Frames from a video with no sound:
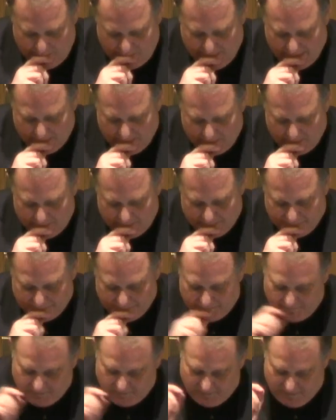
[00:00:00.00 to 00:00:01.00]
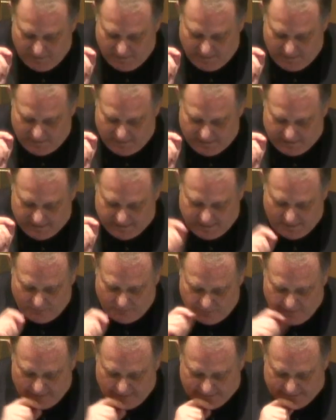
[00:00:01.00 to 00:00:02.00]
We are,
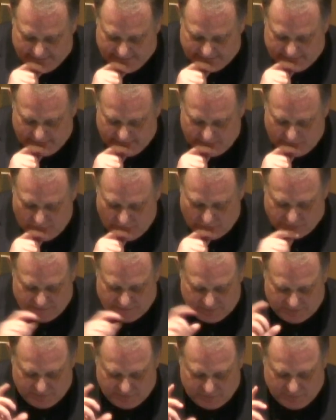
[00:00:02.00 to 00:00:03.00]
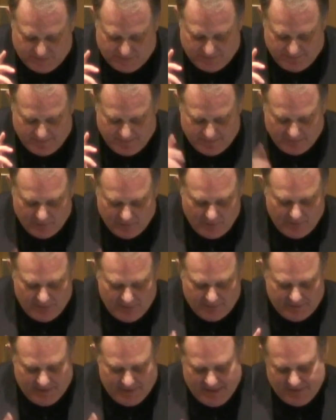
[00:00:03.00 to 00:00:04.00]
here we are getting closer to the
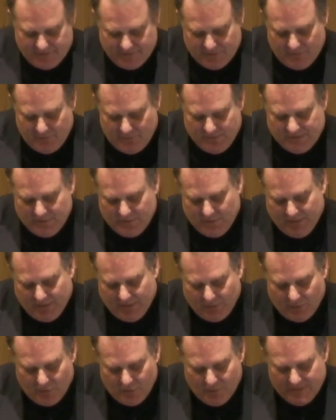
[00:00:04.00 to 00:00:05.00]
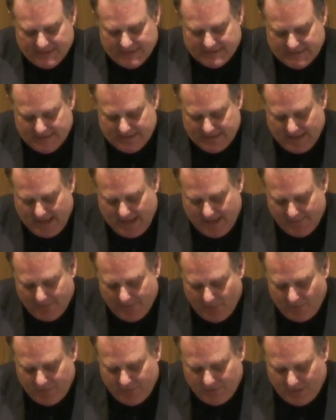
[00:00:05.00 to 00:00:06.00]
peculiar relation between Cubism and
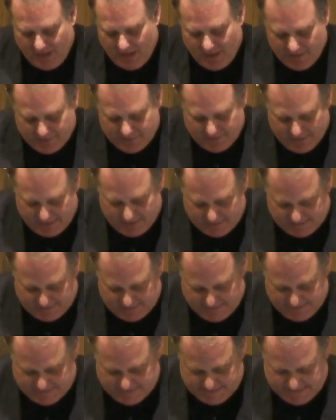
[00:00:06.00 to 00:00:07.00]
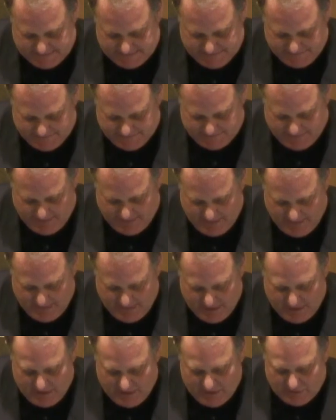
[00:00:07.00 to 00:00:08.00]
modern art narratives.
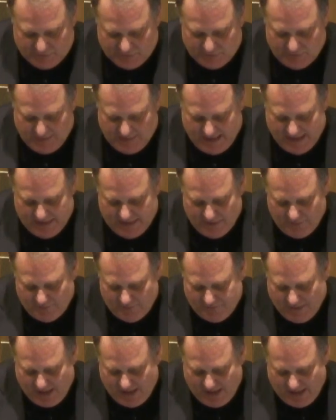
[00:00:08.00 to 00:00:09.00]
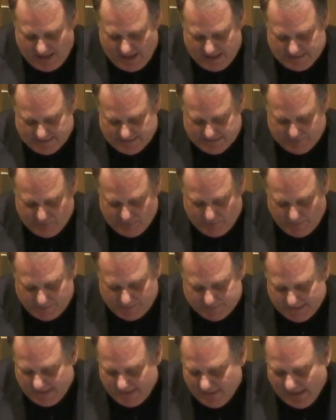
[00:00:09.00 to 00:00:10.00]
Should any of us to
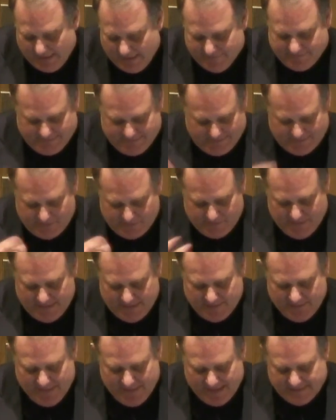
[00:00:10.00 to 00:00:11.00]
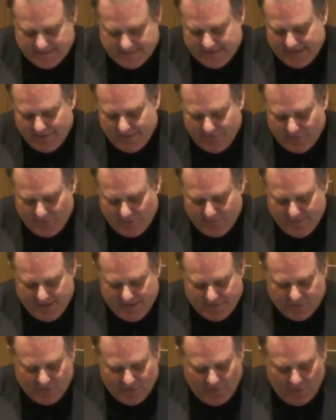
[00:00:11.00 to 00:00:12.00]
obtain and transmit basic
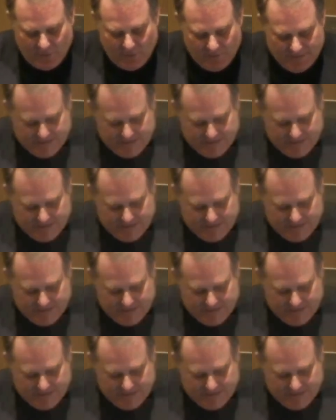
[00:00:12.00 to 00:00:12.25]
information on